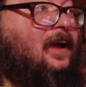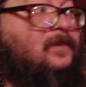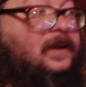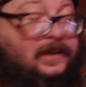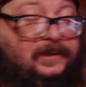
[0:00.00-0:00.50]
am
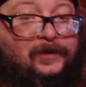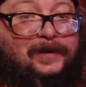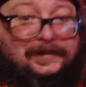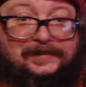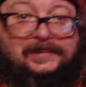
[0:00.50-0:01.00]
I going to go
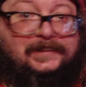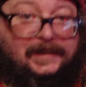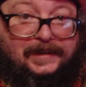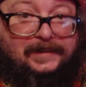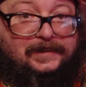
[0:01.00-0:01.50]
out in
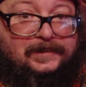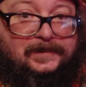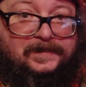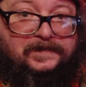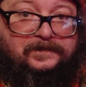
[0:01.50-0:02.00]
style?
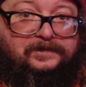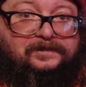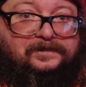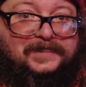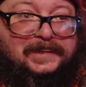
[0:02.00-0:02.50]

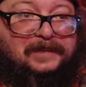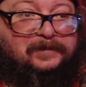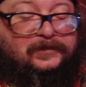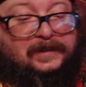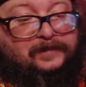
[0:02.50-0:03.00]

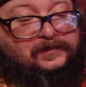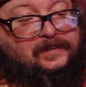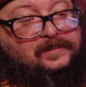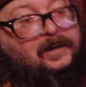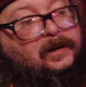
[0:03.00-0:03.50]
Imhotep
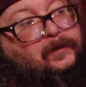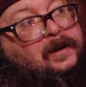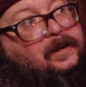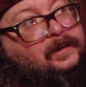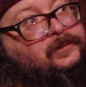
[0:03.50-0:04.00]
says, all right,
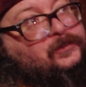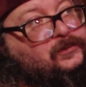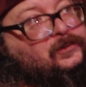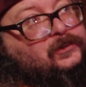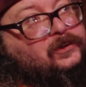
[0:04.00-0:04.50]
well, you,
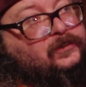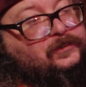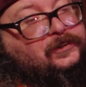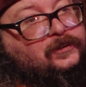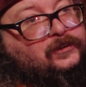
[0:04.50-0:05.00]
you, know the,
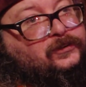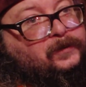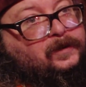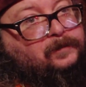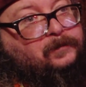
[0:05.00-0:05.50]
you know the
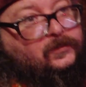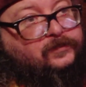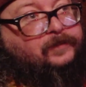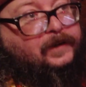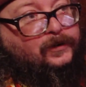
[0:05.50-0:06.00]
drill. Most
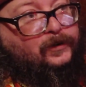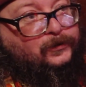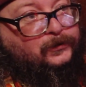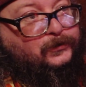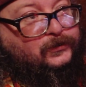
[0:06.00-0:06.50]

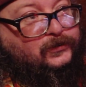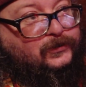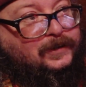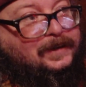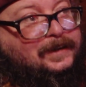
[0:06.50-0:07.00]
pharaohs
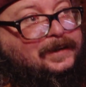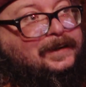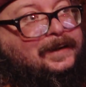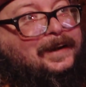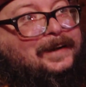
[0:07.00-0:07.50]

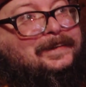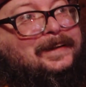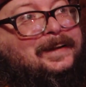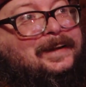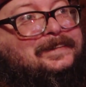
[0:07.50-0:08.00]
they
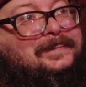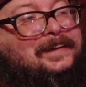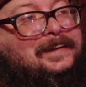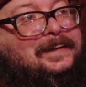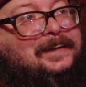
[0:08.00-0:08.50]
get
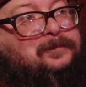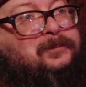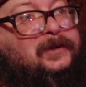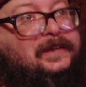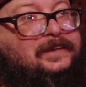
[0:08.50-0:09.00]
uh,
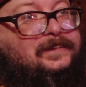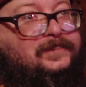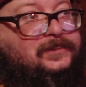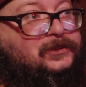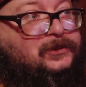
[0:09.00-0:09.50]
put
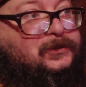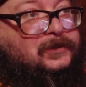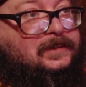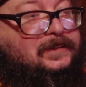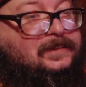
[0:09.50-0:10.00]

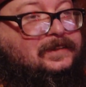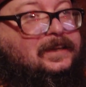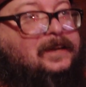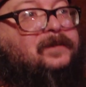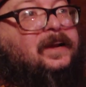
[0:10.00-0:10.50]
into
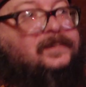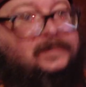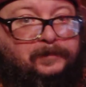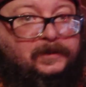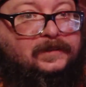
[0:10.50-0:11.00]
a
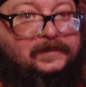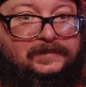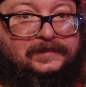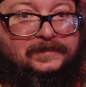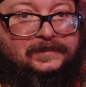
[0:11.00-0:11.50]
mastaba,
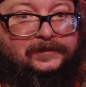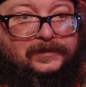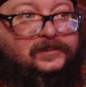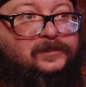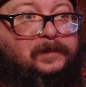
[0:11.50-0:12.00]

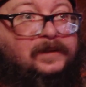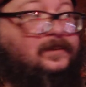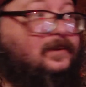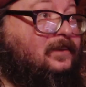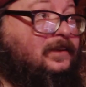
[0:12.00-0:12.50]
which is
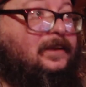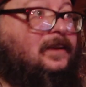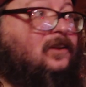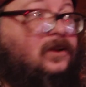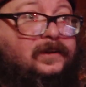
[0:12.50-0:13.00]
basically a
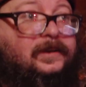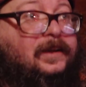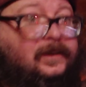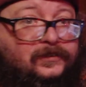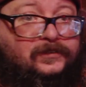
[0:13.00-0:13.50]

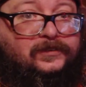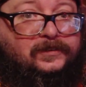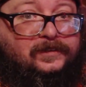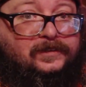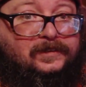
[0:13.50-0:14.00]
longhouse
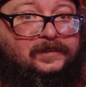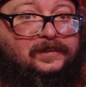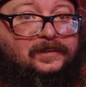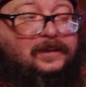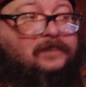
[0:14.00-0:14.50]

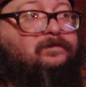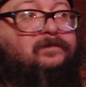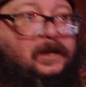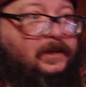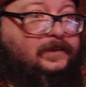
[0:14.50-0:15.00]
of
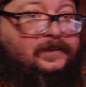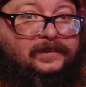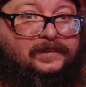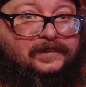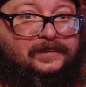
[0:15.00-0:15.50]
mud,
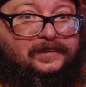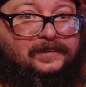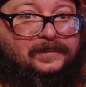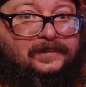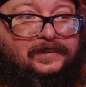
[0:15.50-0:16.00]

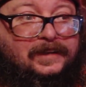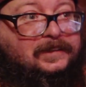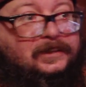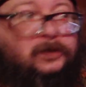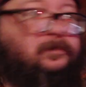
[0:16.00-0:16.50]
and then
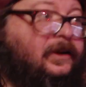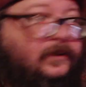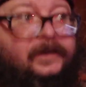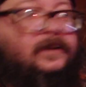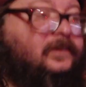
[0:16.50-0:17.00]
they're
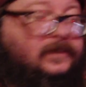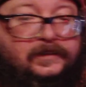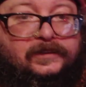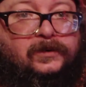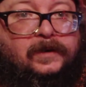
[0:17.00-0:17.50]
buried underneath.
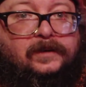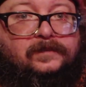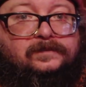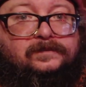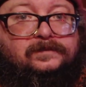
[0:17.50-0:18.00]

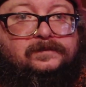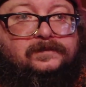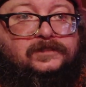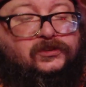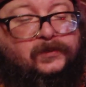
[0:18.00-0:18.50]

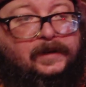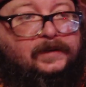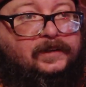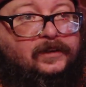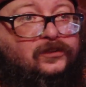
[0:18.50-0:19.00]
It's
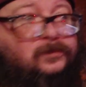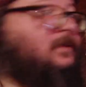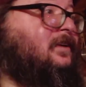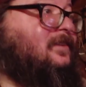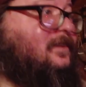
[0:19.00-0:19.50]
grandiose, but
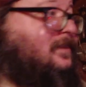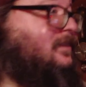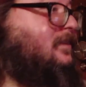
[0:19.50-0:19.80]
it's